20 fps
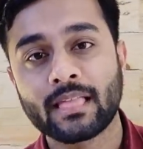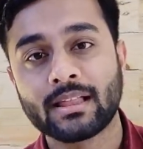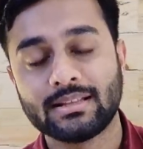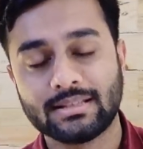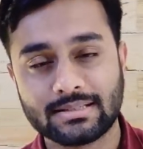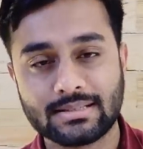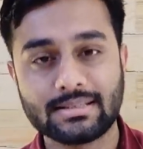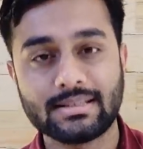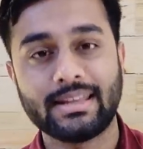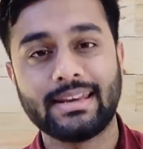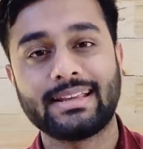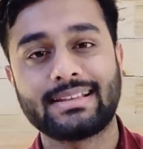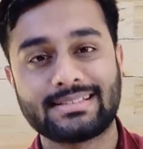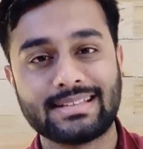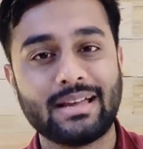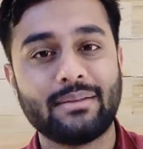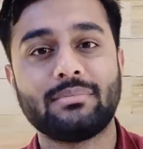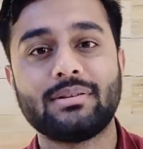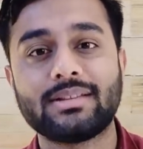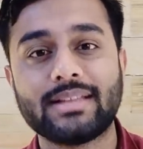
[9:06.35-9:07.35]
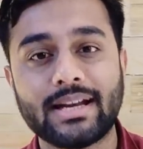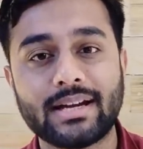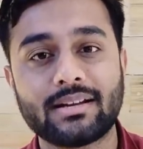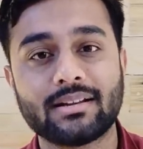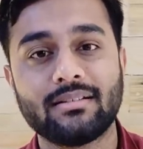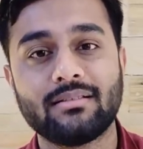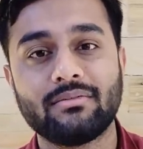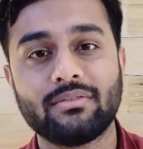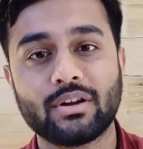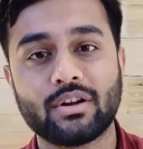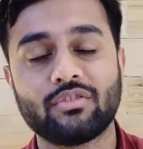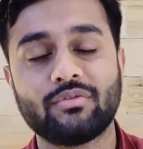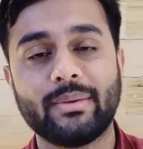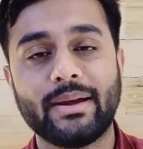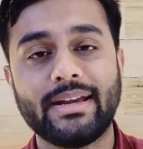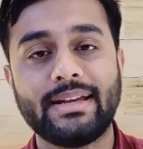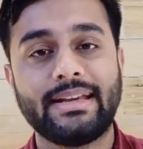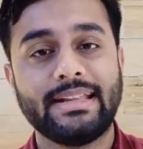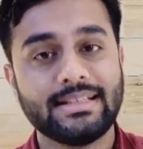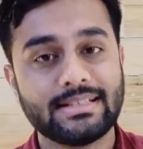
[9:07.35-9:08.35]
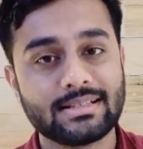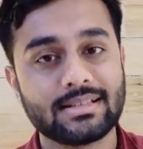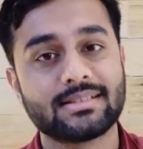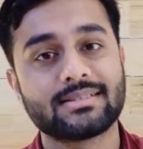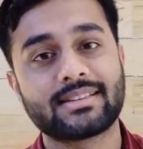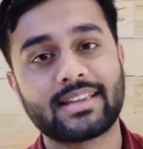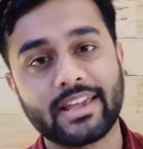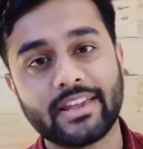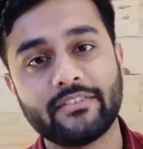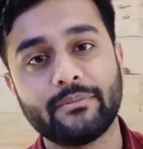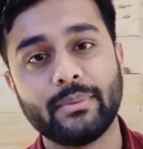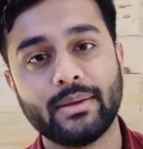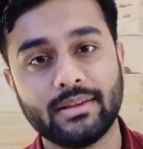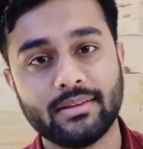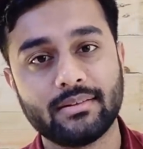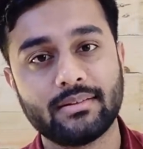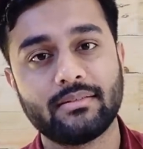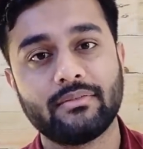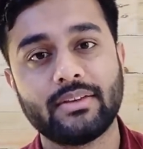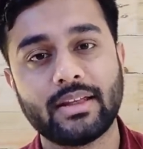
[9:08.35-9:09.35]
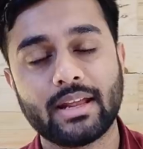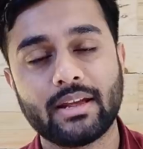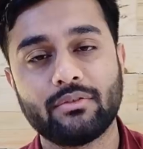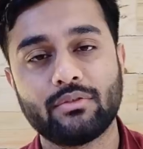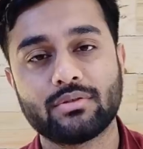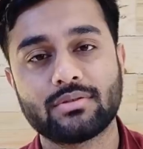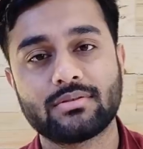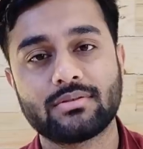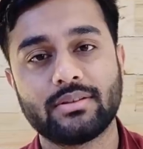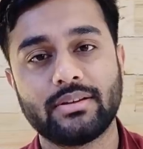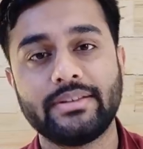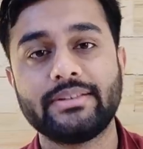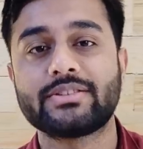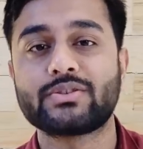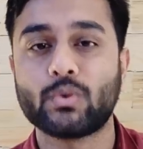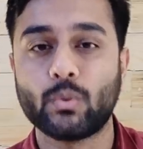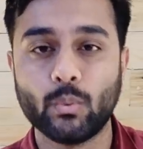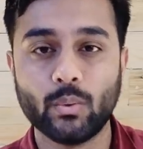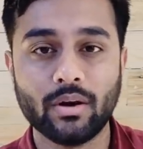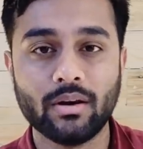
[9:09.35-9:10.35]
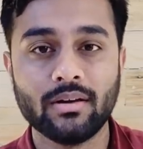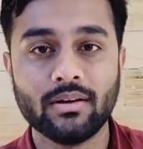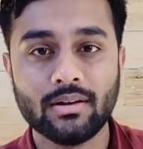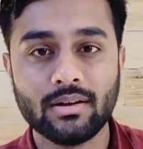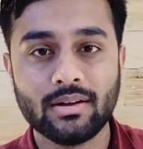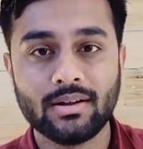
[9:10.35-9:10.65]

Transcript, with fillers: This is an example that one of my teachers gave me when I was in school,